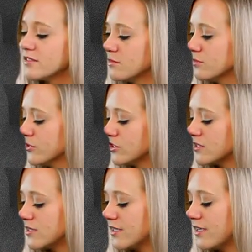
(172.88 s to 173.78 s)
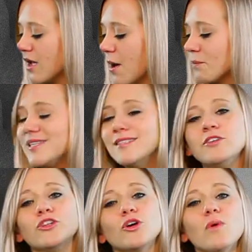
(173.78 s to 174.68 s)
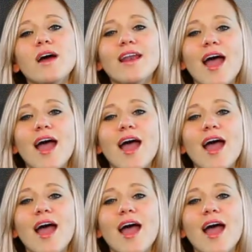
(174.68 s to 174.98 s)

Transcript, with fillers: some Emergen-C, but you know what?